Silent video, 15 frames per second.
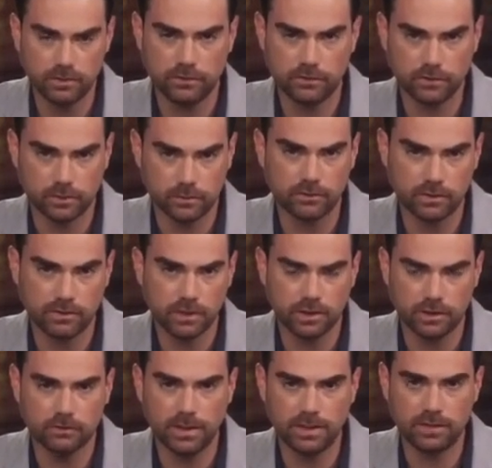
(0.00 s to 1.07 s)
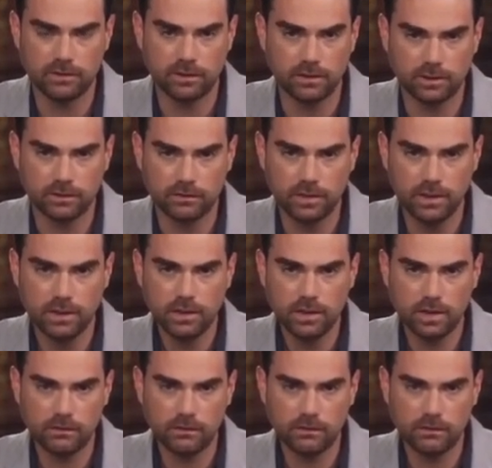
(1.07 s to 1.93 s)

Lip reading: It means in terms of killing as many terrorists